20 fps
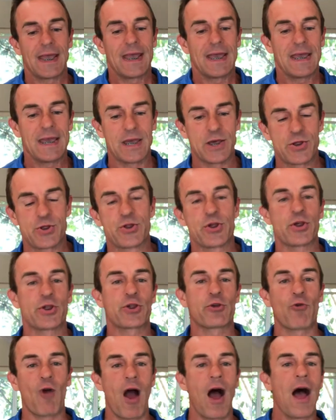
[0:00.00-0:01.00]
is
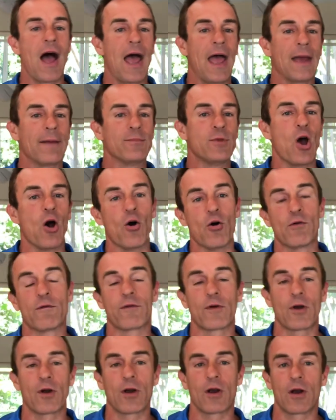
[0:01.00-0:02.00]
described
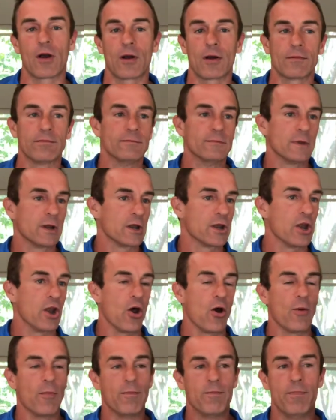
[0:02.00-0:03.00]
over,
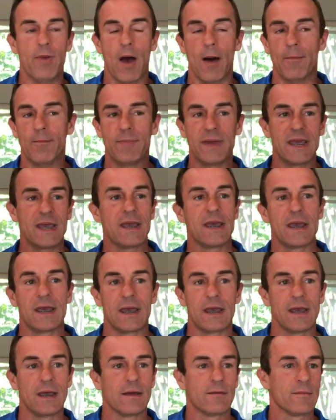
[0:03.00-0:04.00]
a
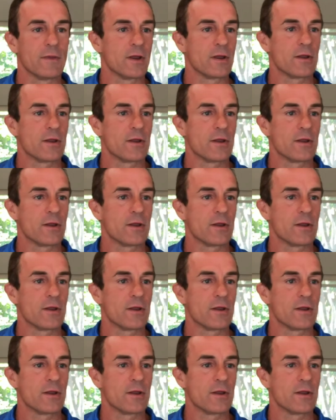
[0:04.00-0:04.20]
B,